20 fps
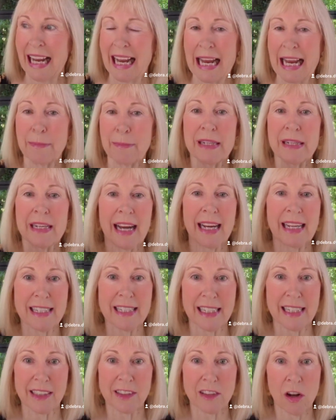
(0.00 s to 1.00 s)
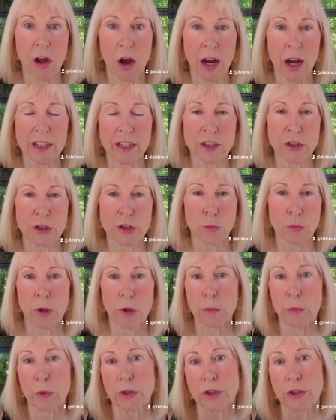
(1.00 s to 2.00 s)
emanating light do I
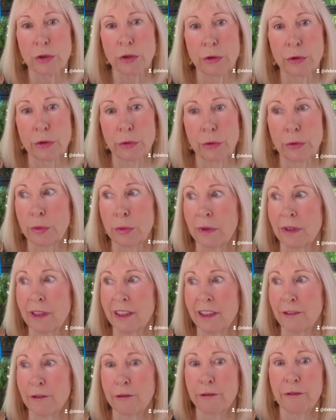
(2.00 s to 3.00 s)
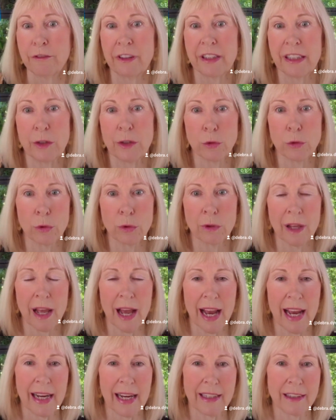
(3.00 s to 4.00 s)
want to feel
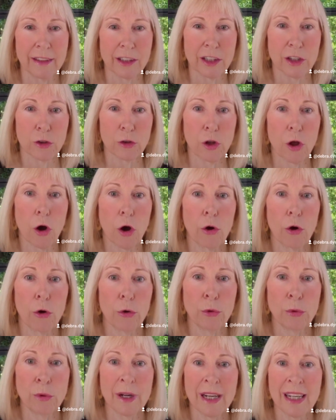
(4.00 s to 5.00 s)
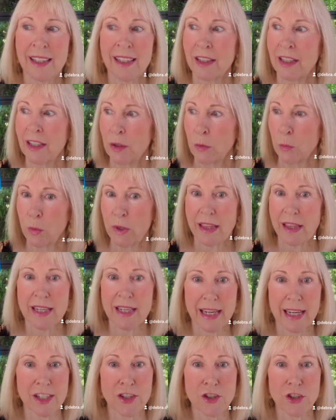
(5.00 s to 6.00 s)
and glow with
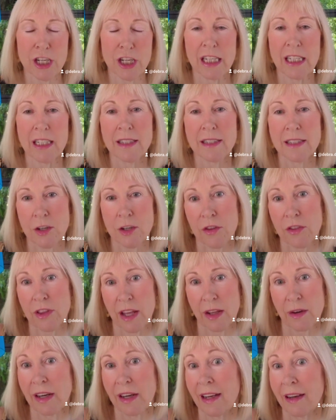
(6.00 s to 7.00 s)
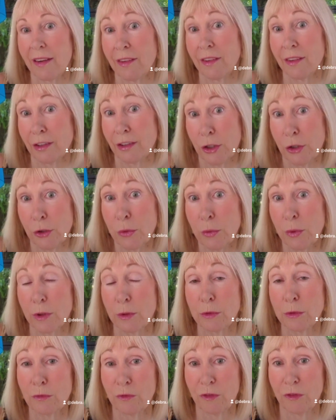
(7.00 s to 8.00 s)
next year? So that You
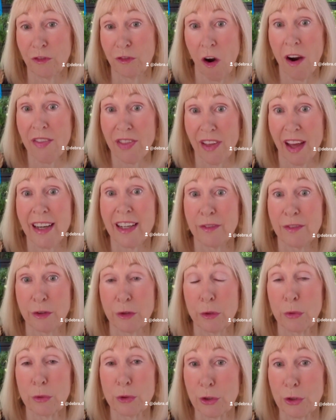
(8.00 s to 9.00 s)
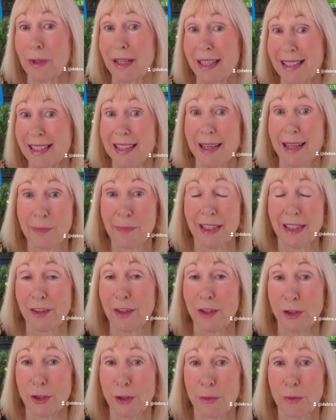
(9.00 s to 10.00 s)
will find that if you're doing something
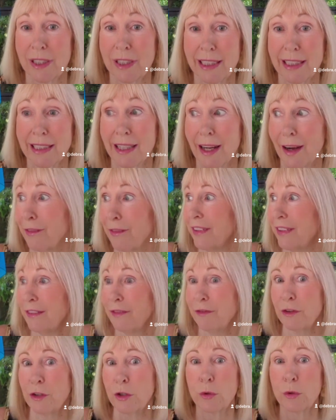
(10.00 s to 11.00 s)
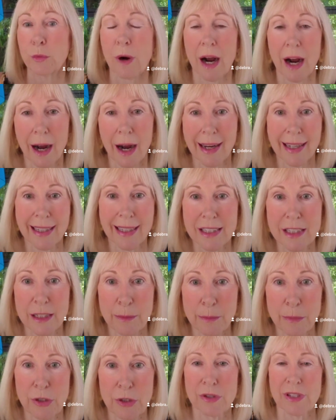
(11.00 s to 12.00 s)
that you really love. If you are into
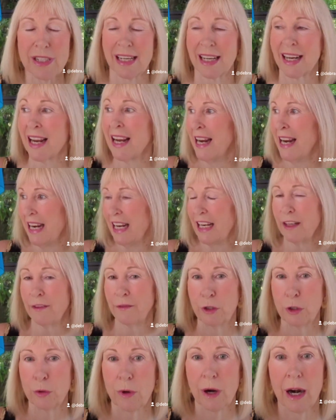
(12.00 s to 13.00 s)
music, if you